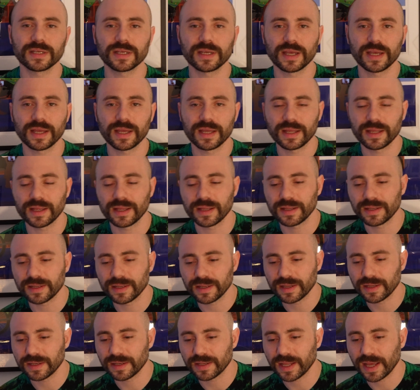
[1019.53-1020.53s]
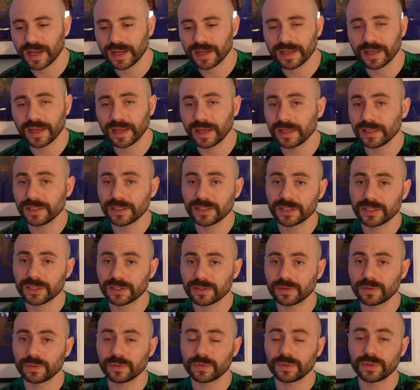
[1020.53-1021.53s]
And in that case,
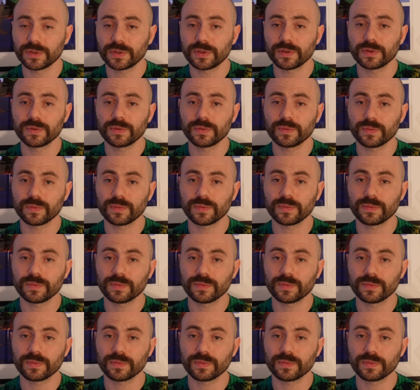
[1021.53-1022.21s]
you can,